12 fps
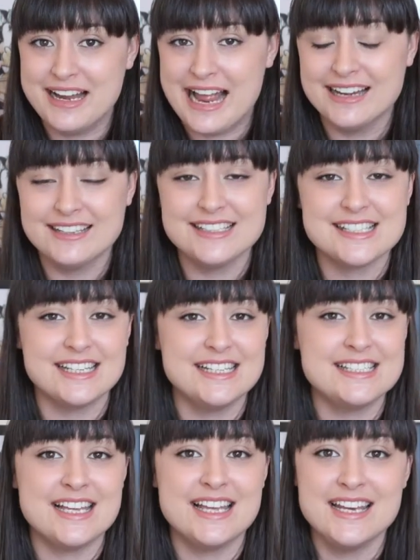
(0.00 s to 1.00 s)
candle's
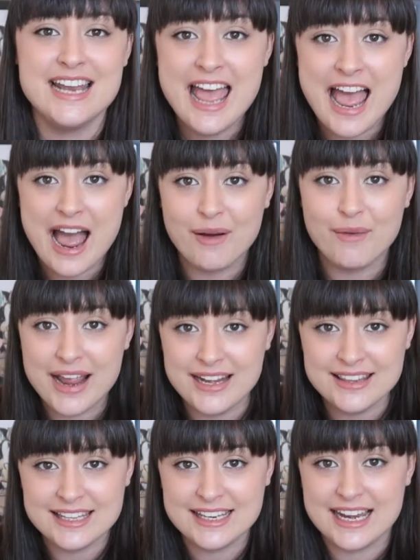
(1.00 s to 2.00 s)
going to turn out
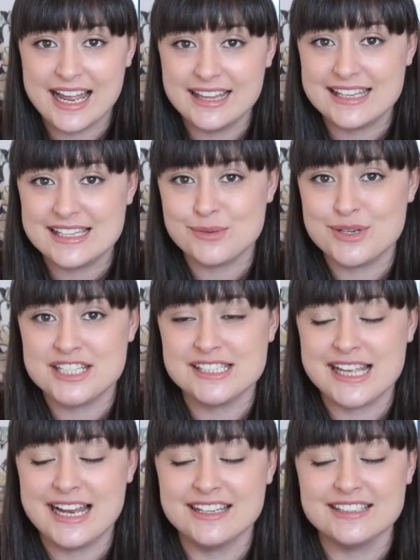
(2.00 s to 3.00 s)
anything like these wishes
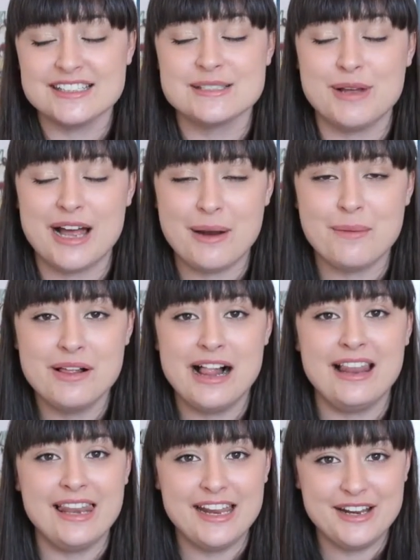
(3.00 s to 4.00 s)
candles, but I will,
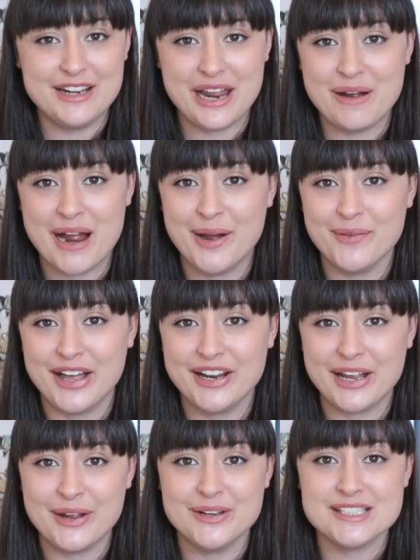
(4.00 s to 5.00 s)
I'll let you know how that
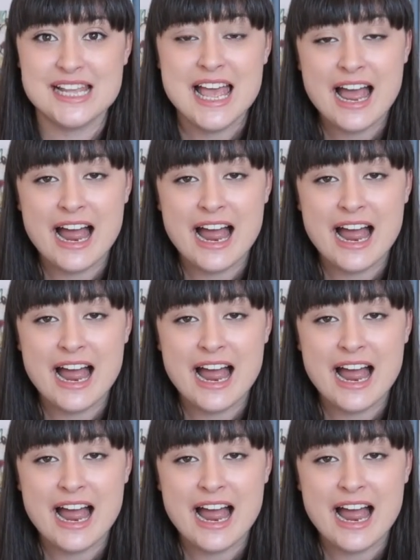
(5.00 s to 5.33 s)
goes.